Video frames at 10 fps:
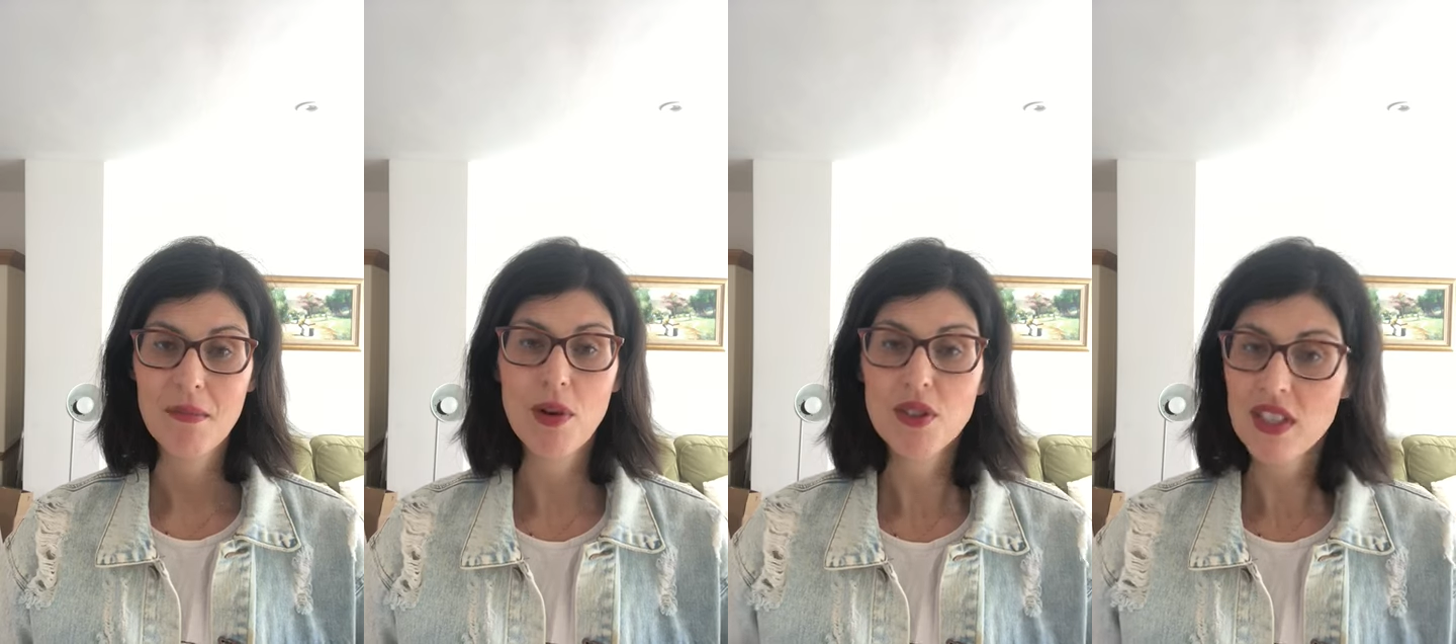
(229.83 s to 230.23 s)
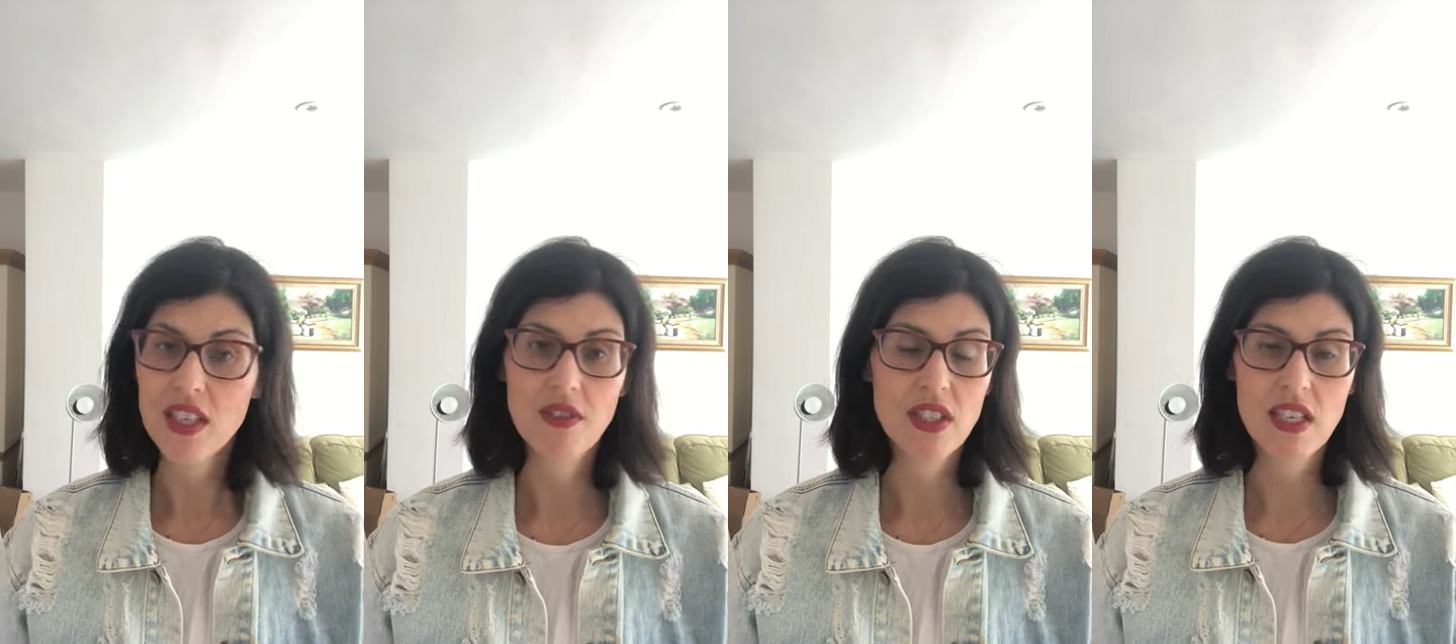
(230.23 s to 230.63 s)

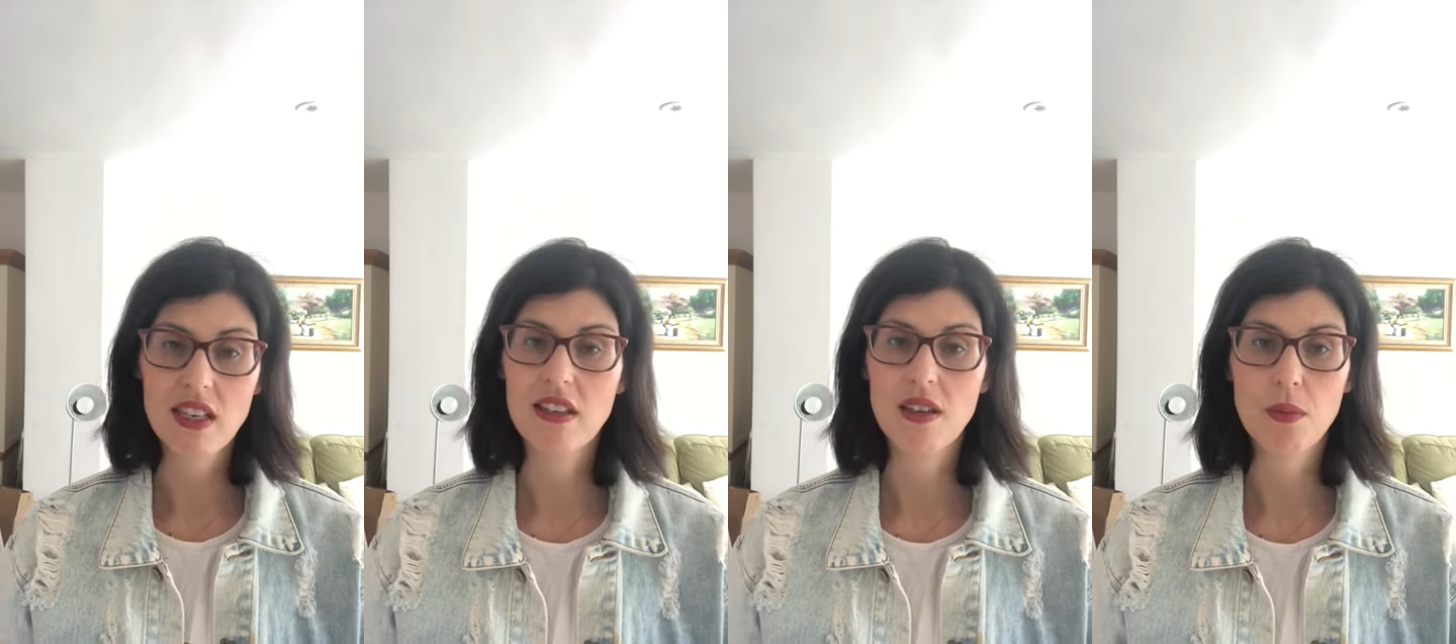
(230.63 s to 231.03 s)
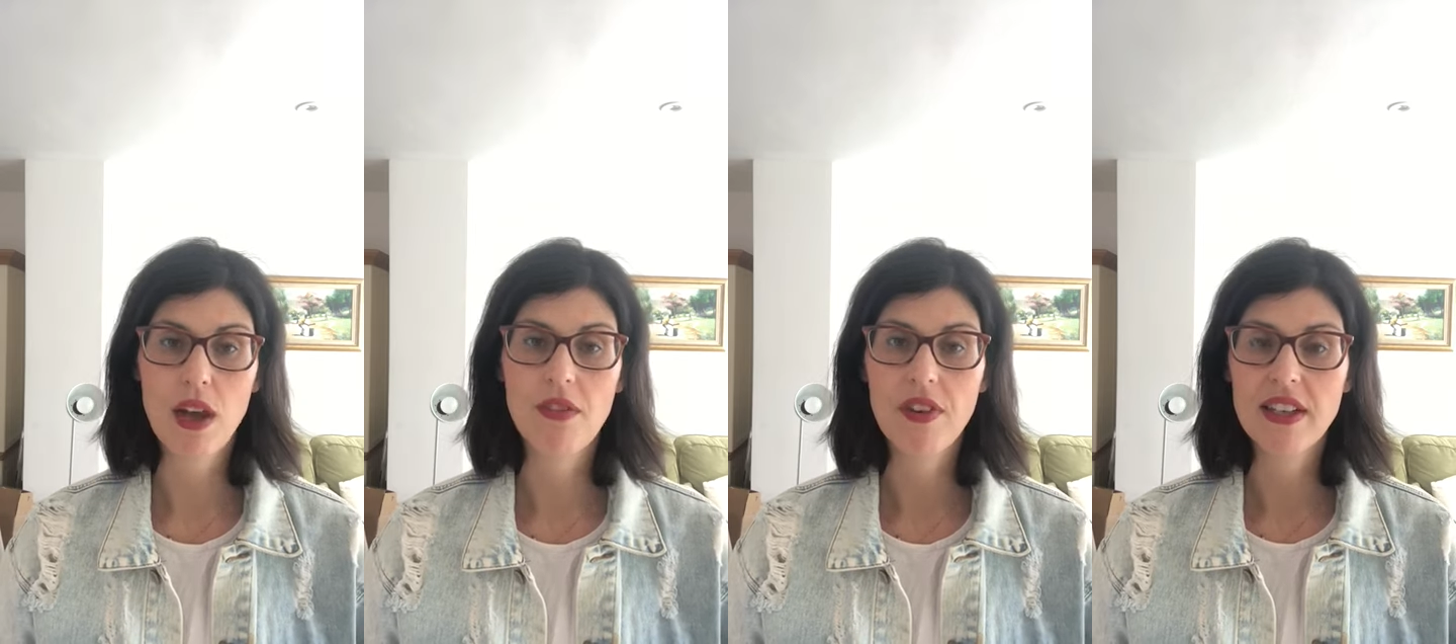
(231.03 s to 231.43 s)
positivity that we
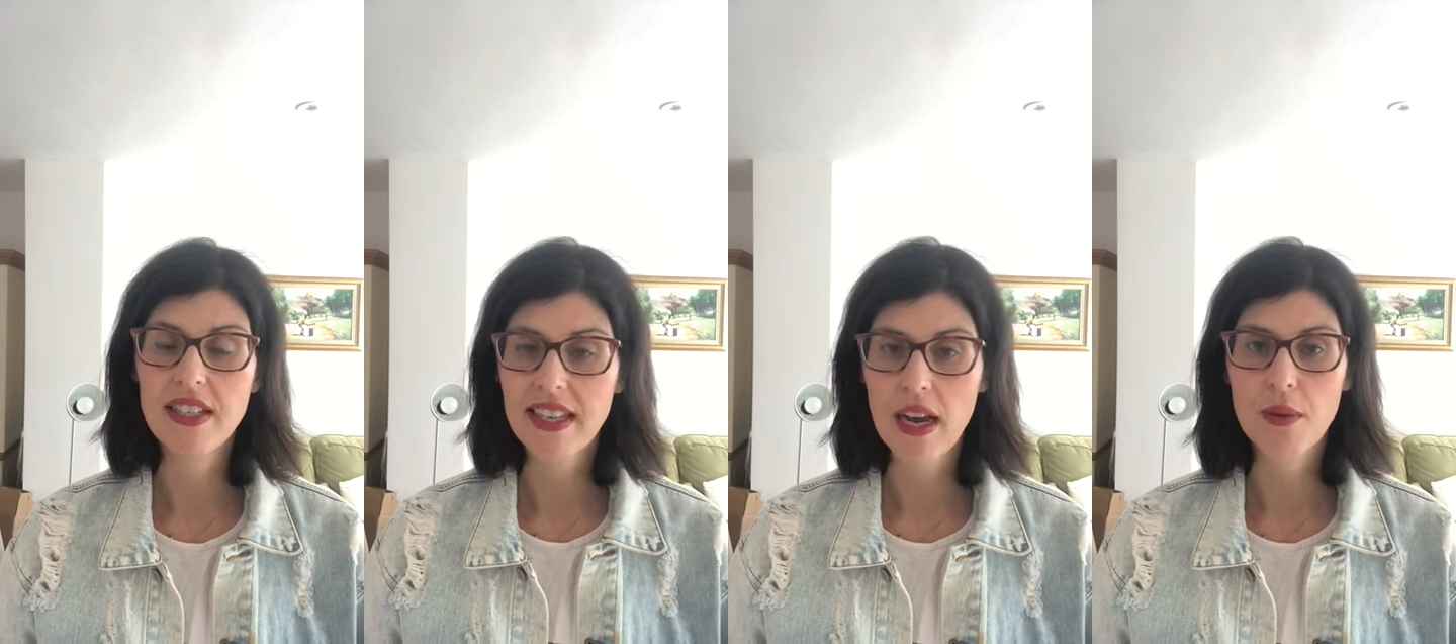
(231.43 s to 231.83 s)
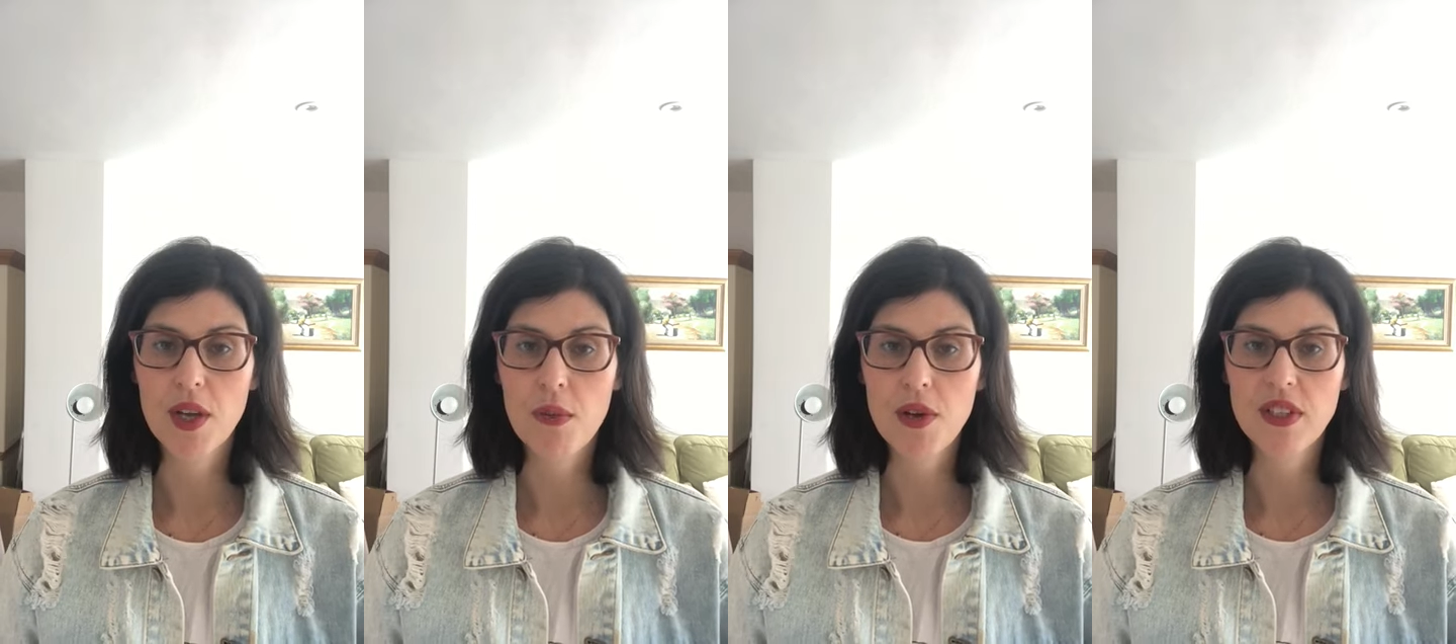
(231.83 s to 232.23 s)
are finding in our
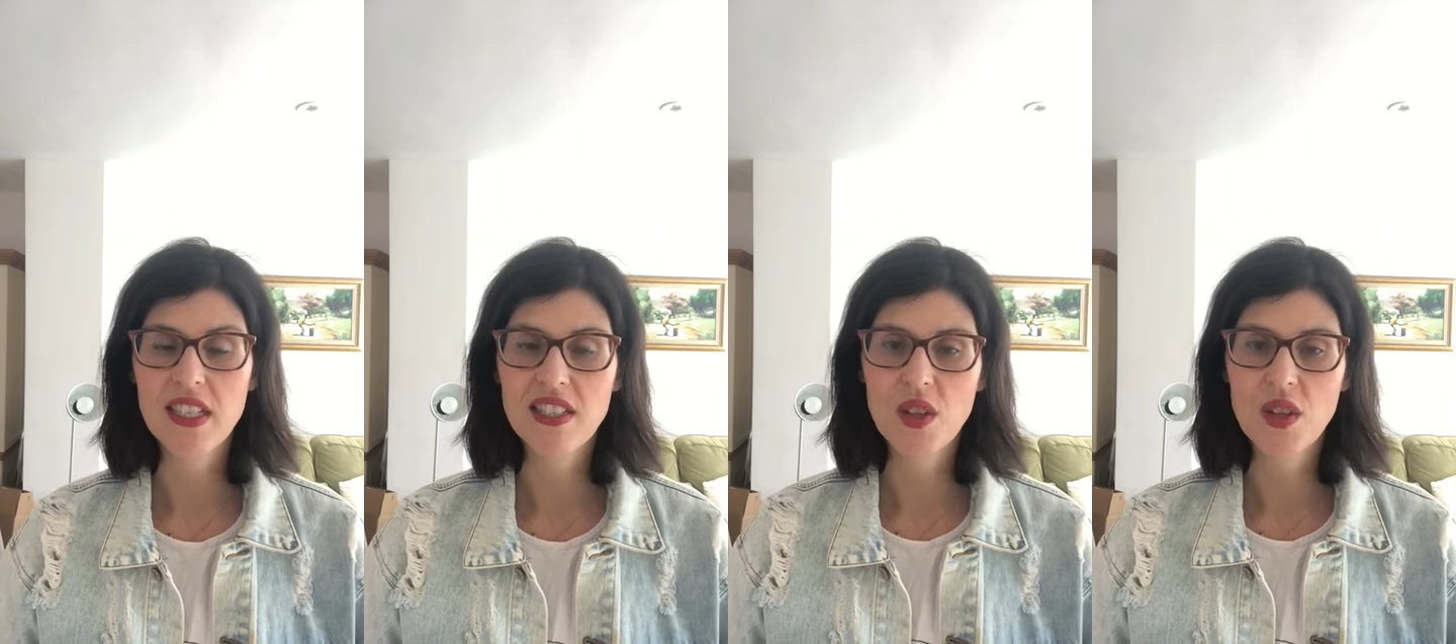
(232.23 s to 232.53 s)
communities